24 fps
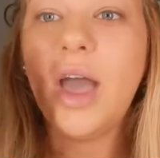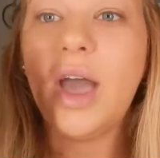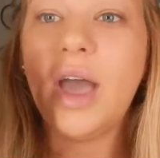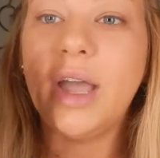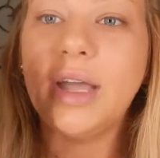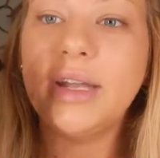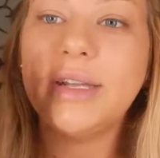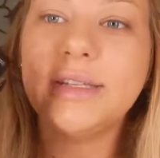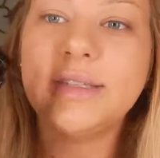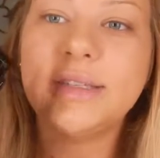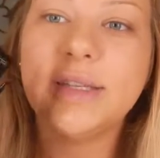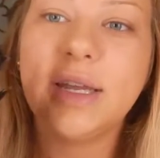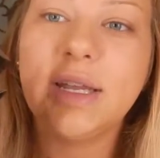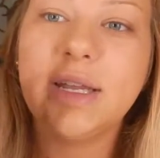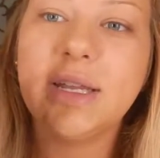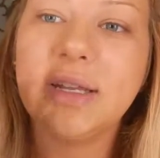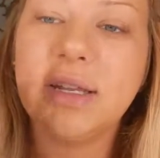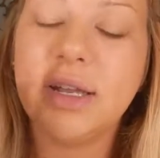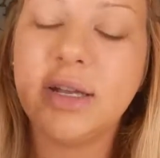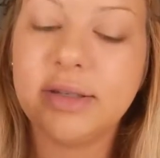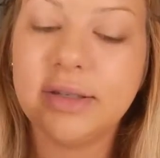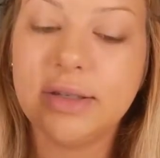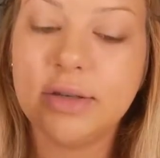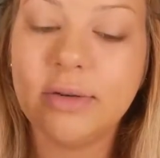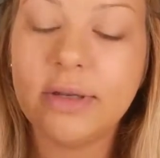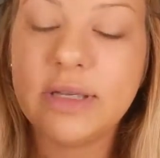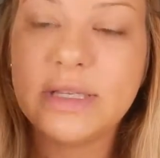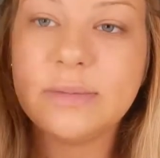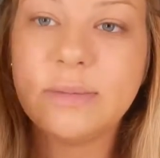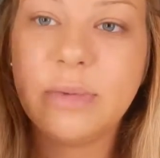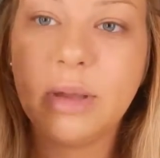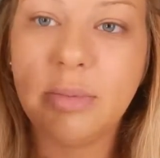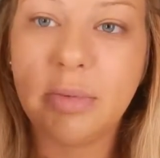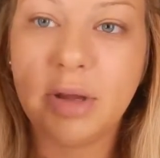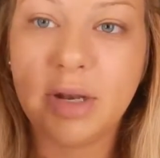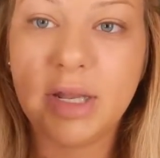I decided not to
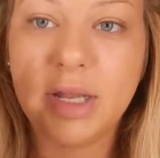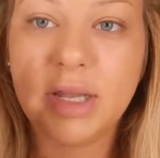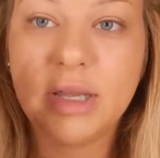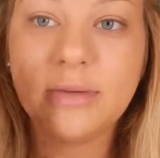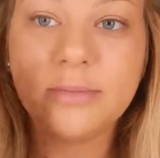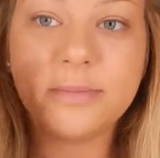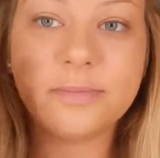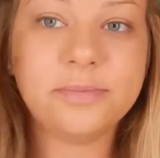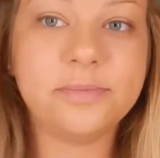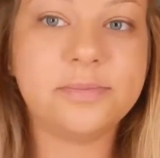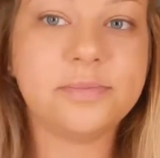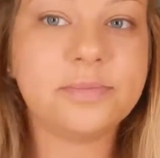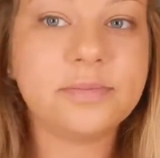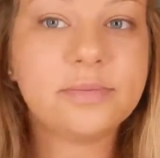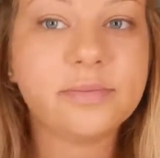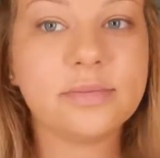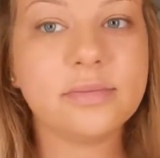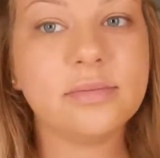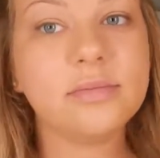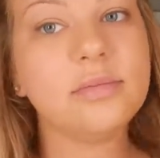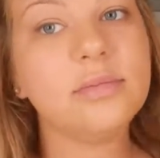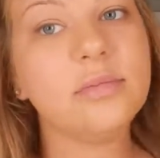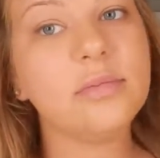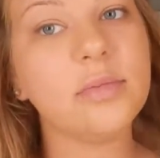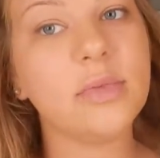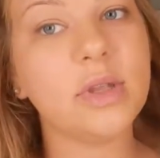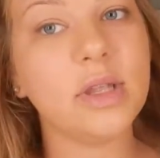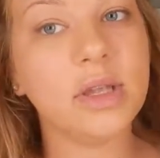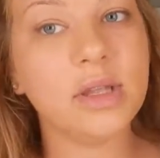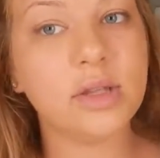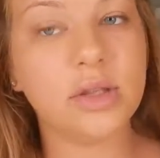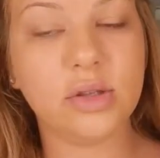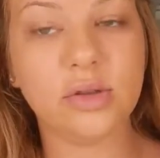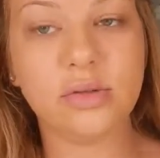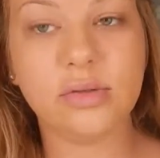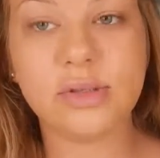waste my money
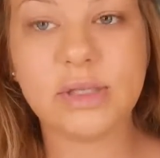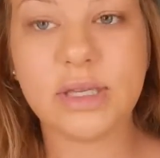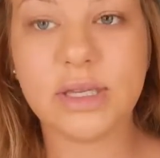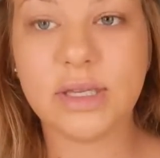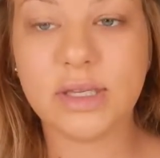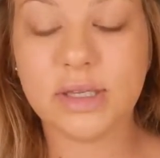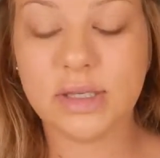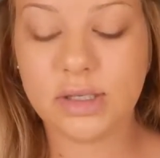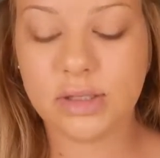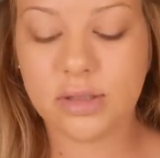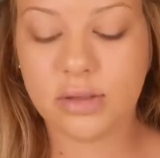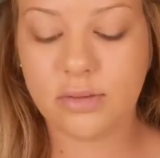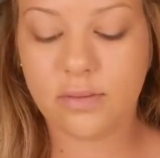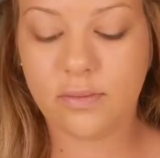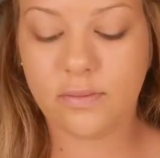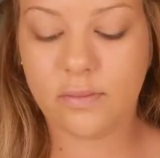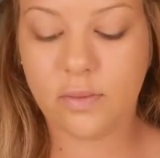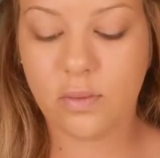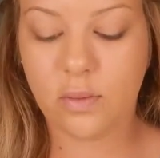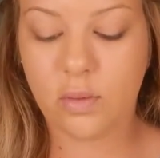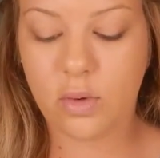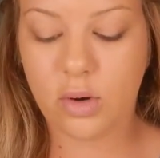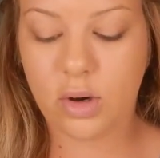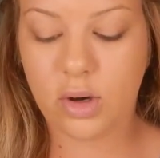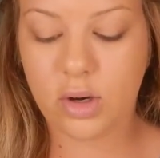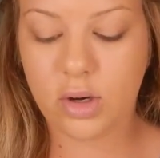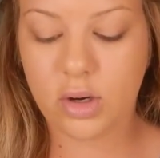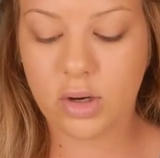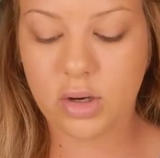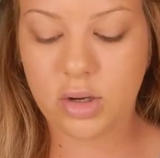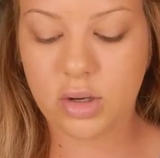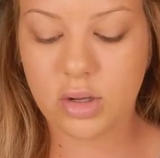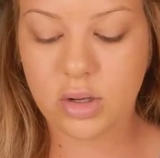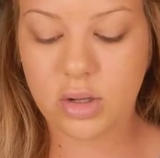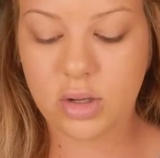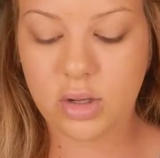and use it for
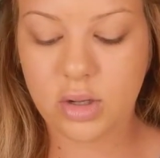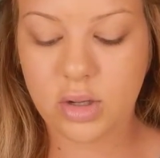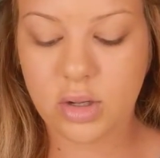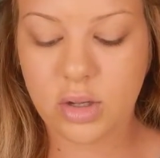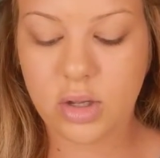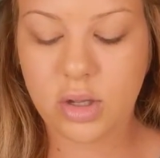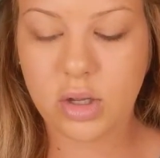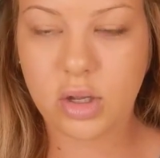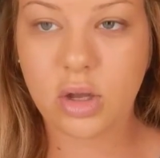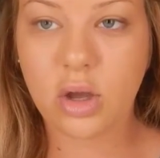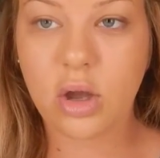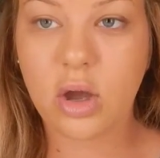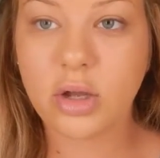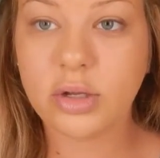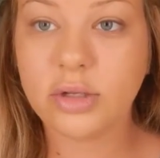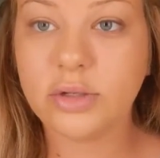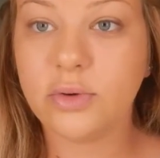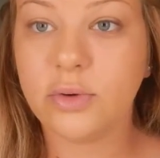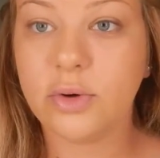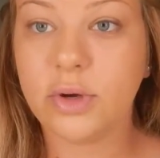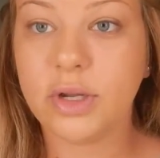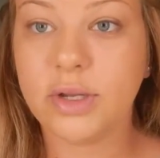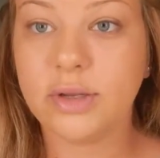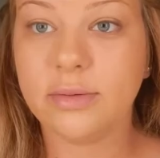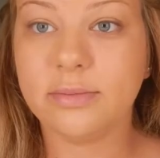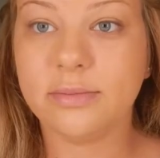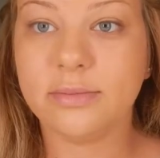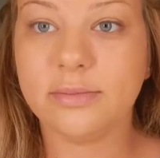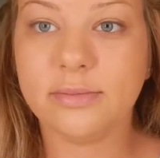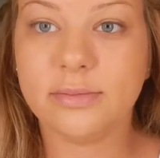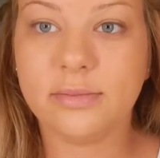contouring.